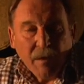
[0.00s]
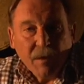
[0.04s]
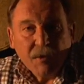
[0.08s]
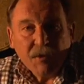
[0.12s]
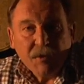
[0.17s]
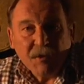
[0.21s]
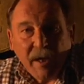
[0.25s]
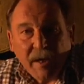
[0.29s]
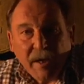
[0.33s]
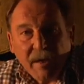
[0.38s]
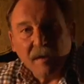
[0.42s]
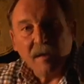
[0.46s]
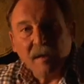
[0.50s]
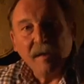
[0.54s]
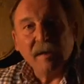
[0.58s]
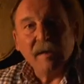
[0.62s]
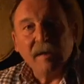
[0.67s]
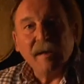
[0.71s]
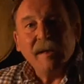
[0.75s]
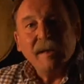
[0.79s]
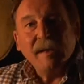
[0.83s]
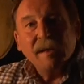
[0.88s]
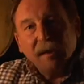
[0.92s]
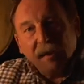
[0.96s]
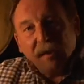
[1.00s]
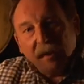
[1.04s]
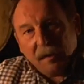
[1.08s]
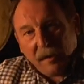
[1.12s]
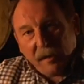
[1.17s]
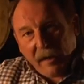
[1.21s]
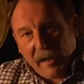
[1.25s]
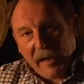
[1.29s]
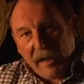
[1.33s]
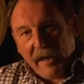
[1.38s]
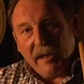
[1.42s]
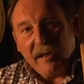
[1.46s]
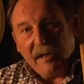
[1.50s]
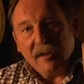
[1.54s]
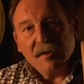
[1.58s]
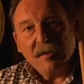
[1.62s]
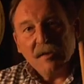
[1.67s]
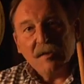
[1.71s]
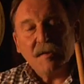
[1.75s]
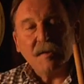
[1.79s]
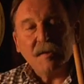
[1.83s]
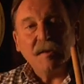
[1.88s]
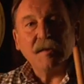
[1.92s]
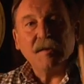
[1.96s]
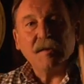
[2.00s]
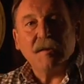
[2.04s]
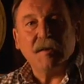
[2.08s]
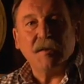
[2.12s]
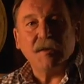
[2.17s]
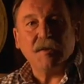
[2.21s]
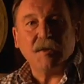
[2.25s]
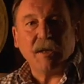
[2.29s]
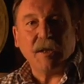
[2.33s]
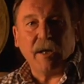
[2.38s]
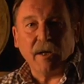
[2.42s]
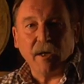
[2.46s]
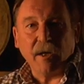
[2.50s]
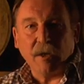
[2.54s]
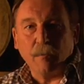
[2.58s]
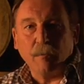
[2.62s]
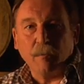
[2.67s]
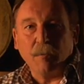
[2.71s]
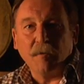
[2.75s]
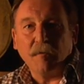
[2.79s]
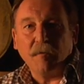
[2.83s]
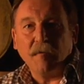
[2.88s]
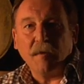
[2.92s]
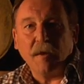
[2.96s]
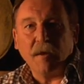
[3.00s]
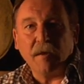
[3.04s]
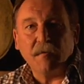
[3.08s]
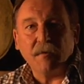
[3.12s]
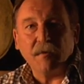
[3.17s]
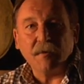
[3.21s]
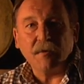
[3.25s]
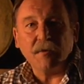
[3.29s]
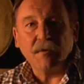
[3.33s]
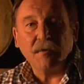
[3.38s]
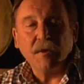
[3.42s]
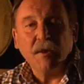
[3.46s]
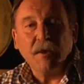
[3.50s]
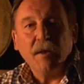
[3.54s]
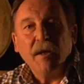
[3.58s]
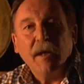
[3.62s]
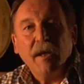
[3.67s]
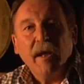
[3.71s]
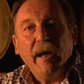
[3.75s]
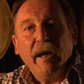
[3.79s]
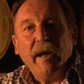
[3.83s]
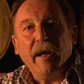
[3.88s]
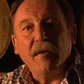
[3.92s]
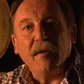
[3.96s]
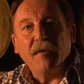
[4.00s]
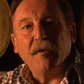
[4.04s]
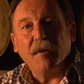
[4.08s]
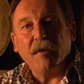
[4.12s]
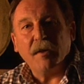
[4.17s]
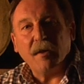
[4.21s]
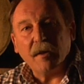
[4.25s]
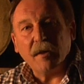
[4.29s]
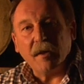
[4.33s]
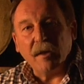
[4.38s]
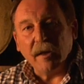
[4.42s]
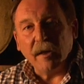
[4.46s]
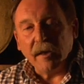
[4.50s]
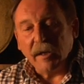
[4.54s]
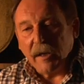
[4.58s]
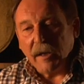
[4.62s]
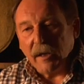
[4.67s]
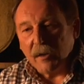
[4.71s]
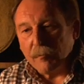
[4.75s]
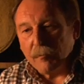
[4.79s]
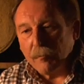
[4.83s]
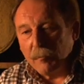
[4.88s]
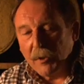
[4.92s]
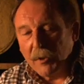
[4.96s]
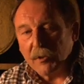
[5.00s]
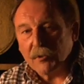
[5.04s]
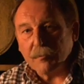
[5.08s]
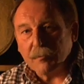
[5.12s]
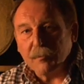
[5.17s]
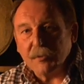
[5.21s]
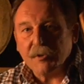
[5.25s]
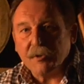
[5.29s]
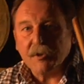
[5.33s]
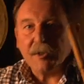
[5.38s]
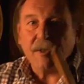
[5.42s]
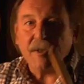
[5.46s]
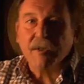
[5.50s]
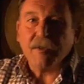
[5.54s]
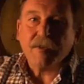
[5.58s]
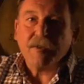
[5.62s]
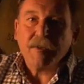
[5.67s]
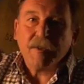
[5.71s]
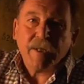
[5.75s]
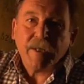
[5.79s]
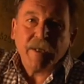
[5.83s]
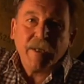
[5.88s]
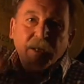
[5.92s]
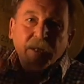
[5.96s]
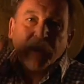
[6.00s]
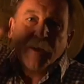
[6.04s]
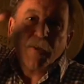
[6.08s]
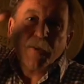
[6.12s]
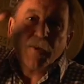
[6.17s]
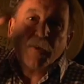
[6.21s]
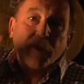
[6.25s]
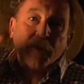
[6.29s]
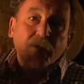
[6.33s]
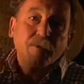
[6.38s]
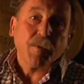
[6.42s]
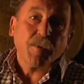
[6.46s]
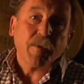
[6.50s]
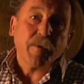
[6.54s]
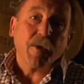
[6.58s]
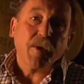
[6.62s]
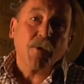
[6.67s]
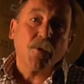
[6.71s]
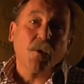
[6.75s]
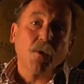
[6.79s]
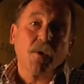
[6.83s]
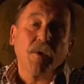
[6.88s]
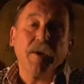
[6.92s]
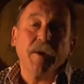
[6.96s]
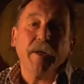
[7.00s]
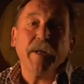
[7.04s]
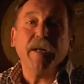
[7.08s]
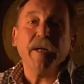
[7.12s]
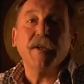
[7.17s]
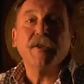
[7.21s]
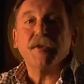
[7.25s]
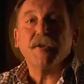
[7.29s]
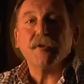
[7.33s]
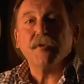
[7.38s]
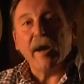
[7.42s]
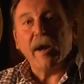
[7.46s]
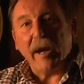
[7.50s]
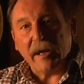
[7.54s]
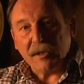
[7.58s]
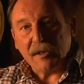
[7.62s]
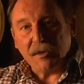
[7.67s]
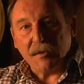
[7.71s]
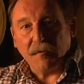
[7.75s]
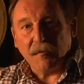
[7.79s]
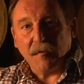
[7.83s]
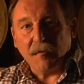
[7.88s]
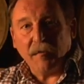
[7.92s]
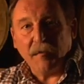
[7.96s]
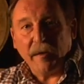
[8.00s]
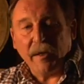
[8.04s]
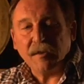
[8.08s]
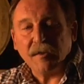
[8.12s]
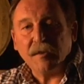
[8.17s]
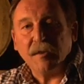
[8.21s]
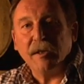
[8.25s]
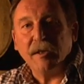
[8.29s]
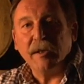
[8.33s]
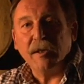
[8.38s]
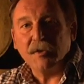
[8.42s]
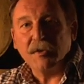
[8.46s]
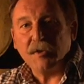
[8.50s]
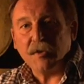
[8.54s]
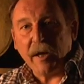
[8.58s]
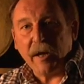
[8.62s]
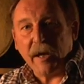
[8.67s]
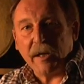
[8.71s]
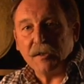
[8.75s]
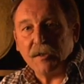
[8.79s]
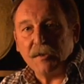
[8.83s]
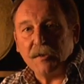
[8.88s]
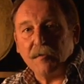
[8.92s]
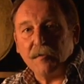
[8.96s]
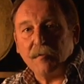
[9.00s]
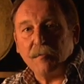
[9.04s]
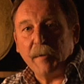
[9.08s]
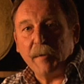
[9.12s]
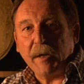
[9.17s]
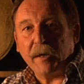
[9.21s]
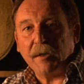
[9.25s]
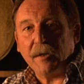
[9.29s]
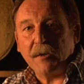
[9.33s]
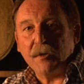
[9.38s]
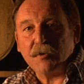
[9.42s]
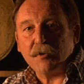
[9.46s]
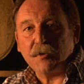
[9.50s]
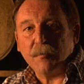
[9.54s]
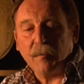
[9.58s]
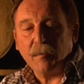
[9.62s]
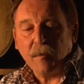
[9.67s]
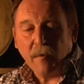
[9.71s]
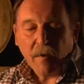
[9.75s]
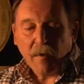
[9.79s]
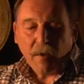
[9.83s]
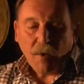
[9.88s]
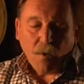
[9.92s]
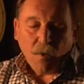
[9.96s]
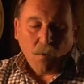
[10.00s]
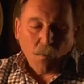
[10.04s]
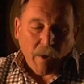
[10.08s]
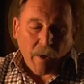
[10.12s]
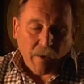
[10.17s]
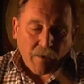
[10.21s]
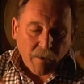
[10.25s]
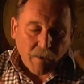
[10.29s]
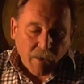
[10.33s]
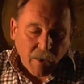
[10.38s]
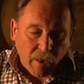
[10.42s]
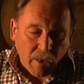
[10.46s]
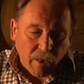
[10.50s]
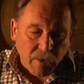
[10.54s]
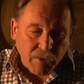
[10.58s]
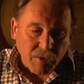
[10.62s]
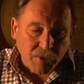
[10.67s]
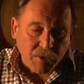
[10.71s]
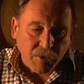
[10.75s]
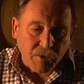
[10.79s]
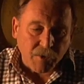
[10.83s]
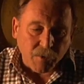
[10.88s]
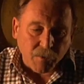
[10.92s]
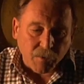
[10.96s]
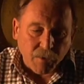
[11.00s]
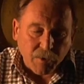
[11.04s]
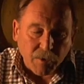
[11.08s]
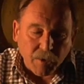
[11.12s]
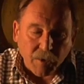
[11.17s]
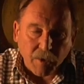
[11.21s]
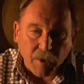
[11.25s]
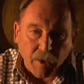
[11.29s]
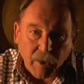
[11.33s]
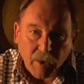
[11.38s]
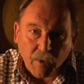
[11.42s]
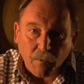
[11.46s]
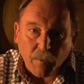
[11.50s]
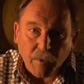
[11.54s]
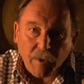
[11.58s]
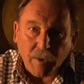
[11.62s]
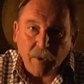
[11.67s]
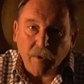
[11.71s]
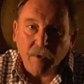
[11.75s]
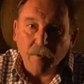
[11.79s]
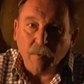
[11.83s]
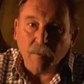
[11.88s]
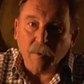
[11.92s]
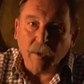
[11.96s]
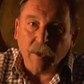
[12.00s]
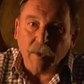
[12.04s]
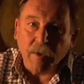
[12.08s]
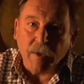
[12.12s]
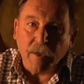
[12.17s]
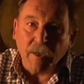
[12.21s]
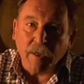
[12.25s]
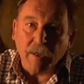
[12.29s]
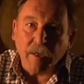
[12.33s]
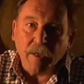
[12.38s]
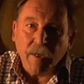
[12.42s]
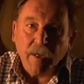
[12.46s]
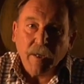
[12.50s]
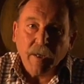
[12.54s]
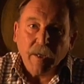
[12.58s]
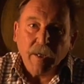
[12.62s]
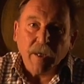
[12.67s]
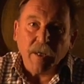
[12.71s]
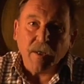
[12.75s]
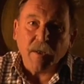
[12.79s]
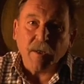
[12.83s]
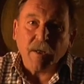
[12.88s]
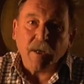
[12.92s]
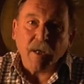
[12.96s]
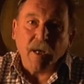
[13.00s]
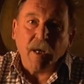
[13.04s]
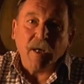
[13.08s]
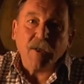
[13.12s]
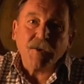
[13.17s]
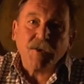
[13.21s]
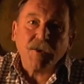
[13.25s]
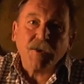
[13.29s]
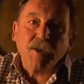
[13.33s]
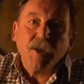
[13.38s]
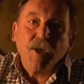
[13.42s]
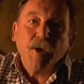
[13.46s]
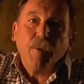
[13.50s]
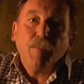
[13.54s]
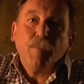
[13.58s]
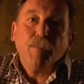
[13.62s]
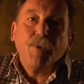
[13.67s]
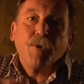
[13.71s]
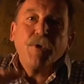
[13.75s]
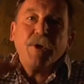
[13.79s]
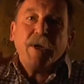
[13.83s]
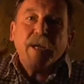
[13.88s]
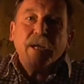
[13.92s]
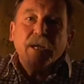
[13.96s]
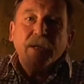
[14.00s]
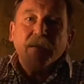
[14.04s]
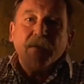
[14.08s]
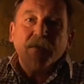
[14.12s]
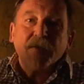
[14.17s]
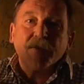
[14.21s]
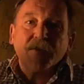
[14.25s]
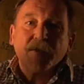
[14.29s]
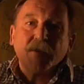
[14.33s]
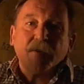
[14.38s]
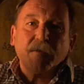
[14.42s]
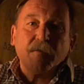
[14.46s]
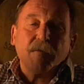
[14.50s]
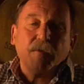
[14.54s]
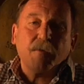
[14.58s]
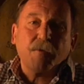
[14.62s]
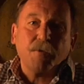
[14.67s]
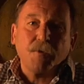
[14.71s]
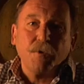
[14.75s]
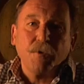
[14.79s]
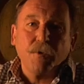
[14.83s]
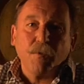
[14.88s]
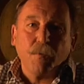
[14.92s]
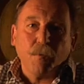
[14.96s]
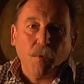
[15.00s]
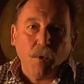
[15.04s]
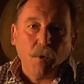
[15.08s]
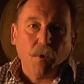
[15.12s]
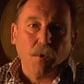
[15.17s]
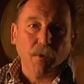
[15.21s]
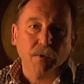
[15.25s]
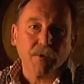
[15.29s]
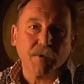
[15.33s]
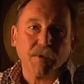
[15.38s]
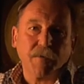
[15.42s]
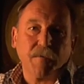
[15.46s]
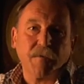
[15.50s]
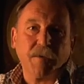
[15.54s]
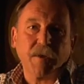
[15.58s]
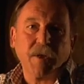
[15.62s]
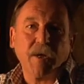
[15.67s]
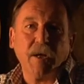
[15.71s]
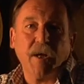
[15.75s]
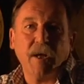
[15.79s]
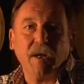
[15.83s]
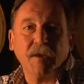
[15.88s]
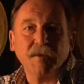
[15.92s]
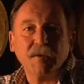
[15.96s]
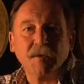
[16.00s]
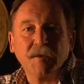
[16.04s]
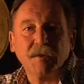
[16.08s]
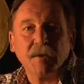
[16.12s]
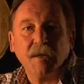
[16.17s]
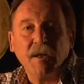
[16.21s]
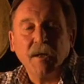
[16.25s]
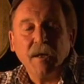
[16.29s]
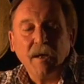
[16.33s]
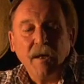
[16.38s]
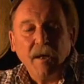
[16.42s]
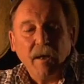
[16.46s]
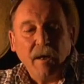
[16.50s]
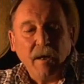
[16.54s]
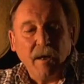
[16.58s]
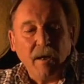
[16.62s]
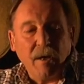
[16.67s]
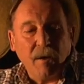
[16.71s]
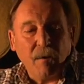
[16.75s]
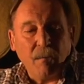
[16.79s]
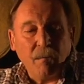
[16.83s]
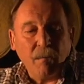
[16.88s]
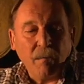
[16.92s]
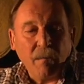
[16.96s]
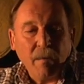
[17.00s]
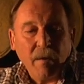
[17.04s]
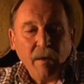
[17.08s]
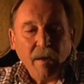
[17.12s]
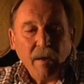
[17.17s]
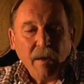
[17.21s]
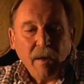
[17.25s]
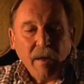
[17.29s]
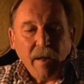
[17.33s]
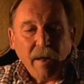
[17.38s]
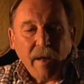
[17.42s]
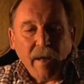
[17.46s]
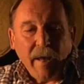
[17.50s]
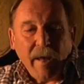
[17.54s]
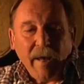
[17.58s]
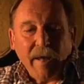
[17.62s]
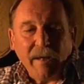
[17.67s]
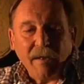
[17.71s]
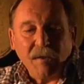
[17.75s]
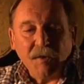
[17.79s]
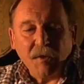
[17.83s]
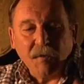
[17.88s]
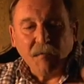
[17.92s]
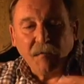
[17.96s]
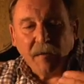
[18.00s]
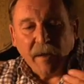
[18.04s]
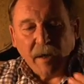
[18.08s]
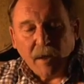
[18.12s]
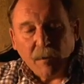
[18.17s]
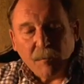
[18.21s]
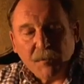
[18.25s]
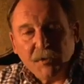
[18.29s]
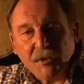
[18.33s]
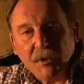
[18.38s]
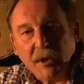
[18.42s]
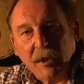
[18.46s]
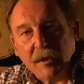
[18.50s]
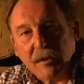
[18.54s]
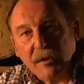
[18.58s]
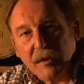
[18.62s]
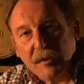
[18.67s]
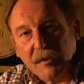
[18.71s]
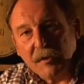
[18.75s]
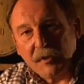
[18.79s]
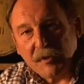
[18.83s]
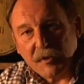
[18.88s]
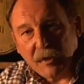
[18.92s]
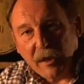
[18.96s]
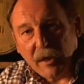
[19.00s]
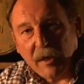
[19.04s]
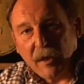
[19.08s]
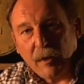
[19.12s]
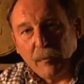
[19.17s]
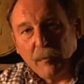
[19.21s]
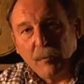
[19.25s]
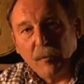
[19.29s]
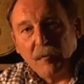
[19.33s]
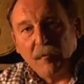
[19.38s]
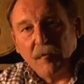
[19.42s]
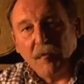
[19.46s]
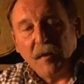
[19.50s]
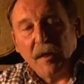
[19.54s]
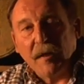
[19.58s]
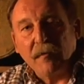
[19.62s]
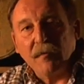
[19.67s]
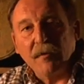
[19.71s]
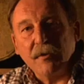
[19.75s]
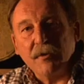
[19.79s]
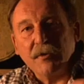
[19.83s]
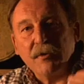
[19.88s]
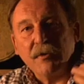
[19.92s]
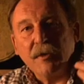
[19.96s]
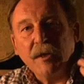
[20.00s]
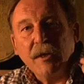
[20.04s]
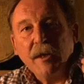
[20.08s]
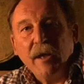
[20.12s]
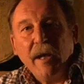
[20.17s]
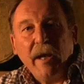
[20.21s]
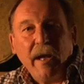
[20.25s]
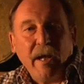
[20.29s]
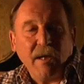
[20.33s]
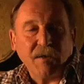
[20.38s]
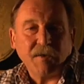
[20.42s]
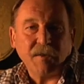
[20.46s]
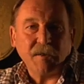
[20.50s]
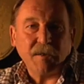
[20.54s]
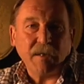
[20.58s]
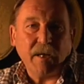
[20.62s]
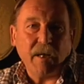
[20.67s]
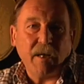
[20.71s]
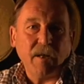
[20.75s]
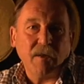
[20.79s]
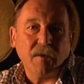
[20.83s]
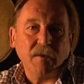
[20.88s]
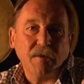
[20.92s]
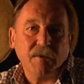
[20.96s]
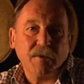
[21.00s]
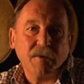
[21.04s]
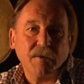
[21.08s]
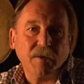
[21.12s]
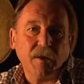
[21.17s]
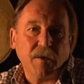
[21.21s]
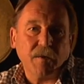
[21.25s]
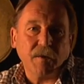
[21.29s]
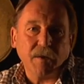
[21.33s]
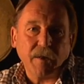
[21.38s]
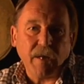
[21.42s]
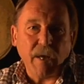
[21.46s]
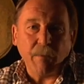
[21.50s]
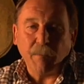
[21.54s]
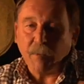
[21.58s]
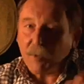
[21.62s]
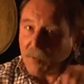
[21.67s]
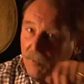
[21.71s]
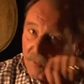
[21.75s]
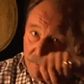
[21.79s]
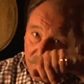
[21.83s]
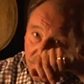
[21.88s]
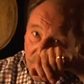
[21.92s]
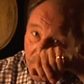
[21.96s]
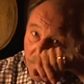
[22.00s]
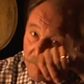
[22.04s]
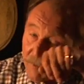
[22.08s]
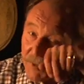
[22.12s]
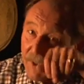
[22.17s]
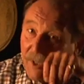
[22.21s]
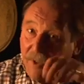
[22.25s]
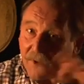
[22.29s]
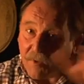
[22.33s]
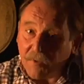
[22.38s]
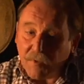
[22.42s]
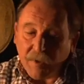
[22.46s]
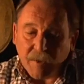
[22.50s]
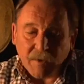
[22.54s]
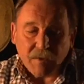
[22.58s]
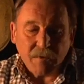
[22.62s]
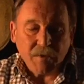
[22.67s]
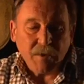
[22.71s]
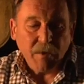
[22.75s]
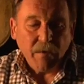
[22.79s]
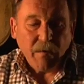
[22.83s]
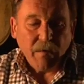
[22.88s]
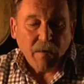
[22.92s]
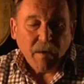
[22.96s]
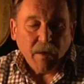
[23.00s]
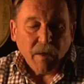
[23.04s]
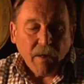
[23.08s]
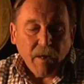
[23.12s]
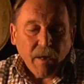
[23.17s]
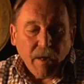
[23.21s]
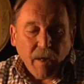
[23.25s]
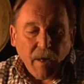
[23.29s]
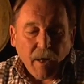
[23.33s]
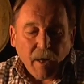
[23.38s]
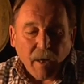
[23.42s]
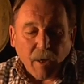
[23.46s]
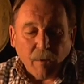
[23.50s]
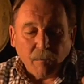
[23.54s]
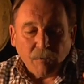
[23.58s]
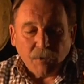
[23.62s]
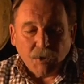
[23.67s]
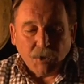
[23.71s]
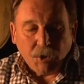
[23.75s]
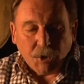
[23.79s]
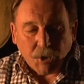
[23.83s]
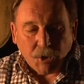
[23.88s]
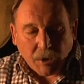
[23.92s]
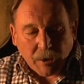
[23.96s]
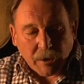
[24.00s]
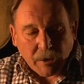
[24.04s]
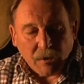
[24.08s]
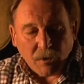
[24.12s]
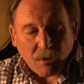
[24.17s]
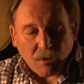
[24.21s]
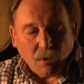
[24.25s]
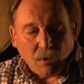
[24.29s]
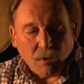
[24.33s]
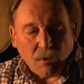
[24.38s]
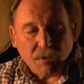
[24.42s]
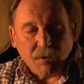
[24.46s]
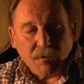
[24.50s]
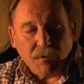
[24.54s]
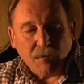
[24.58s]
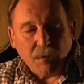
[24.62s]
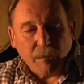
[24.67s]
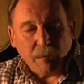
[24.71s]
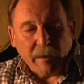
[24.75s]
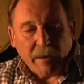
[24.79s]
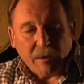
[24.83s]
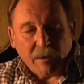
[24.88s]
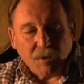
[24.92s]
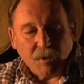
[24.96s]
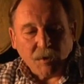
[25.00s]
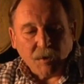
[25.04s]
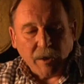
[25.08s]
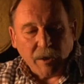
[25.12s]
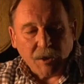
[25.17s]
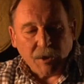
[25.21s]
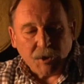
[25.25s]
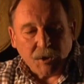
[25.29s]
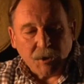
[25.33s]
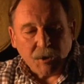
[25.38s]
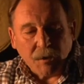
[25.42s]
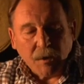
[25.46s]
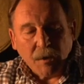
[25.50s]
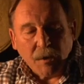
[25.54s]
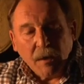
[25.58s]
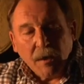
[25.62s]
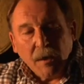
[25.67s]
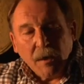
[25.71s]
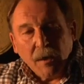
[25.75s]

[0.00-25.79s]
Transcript: Secondly, it adds desirable flavours. And thirdly, and most mysteriously, there is what they call an interactive effect, an interactive mechanism, where the cask, the liquid in the, in the, in the cask breathes through the walls of the cask um, and develops certain desirable flavours, acetals, other chemical terms and other things. Um, during the course of the maturation,